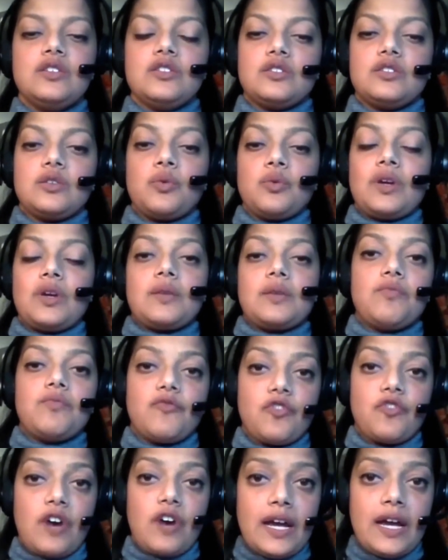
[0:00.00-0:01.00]
So
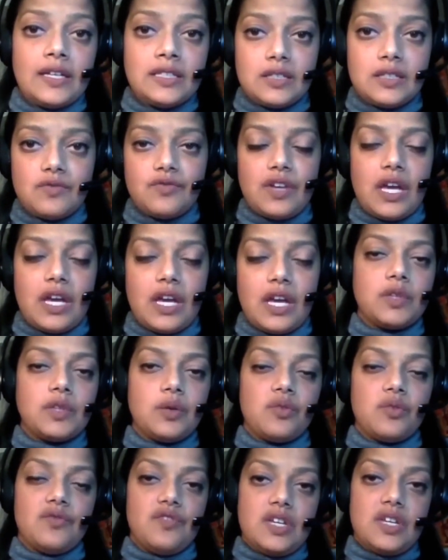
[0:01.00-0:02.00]
when friends and
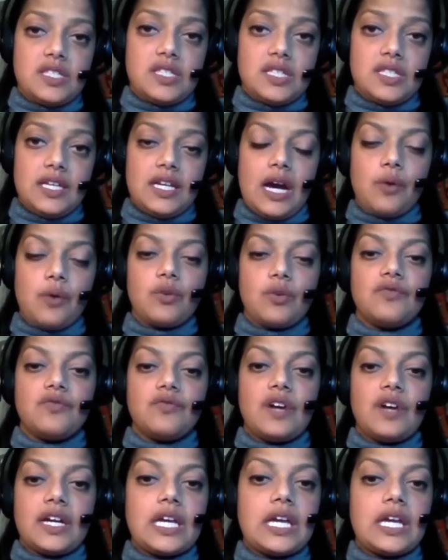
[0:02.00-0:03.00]
family would visit, I would
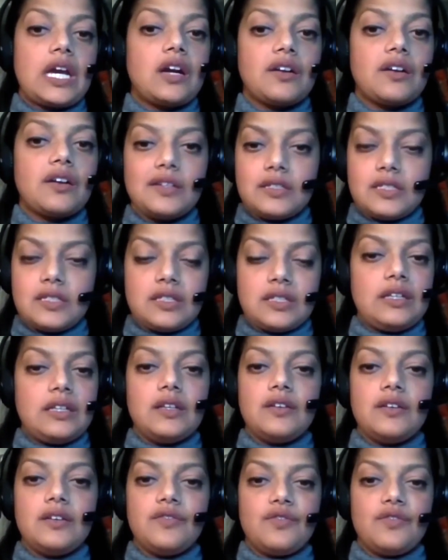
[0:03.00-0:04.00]
vicariously
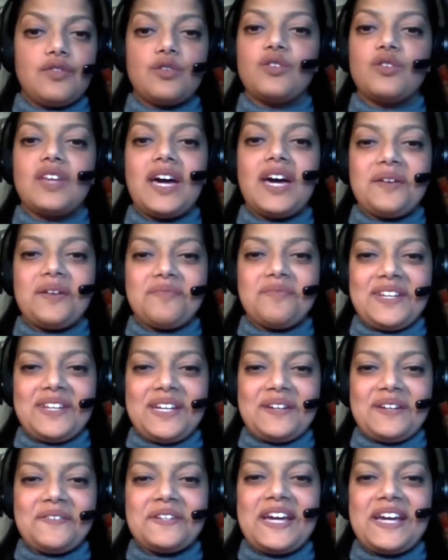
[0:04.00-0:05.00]
live through them, and
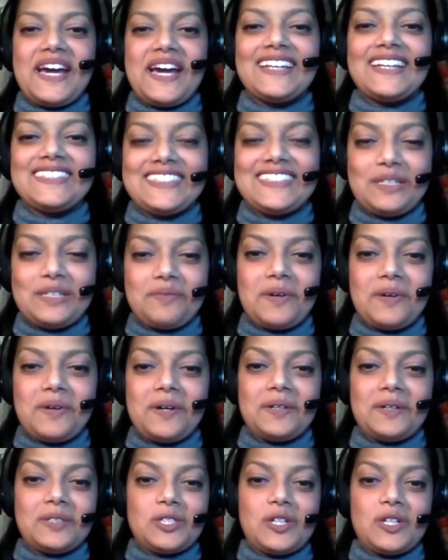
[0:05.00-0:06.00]
I would
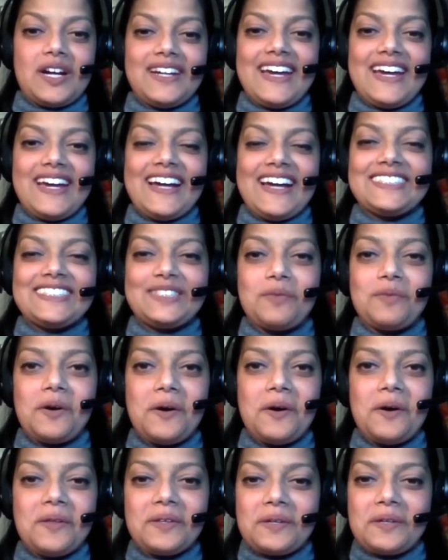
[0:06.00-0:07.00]
try to ask them
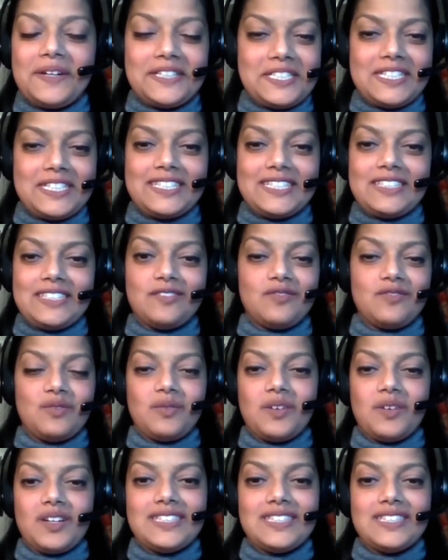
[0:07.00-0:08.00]
all the questions of
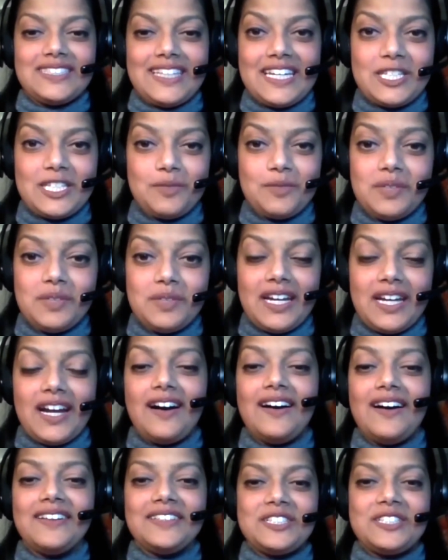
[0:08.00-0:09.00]
what it's like to be in
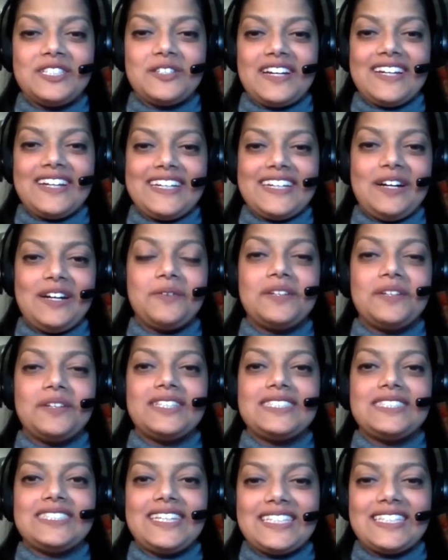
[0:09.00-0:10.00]
college right now, what
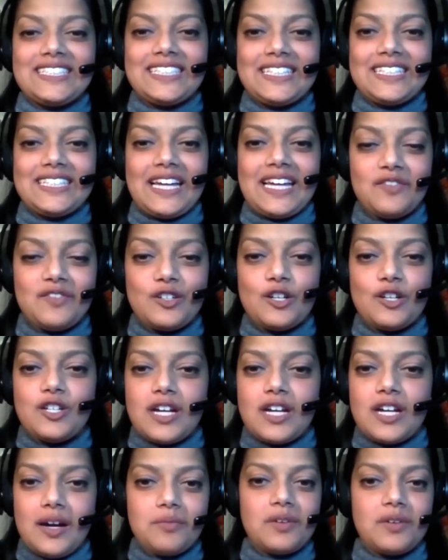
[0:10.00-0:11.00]
it's like to have your
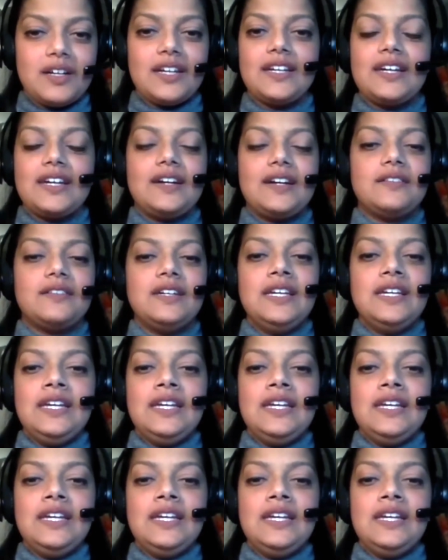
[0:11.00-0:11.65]
job right now.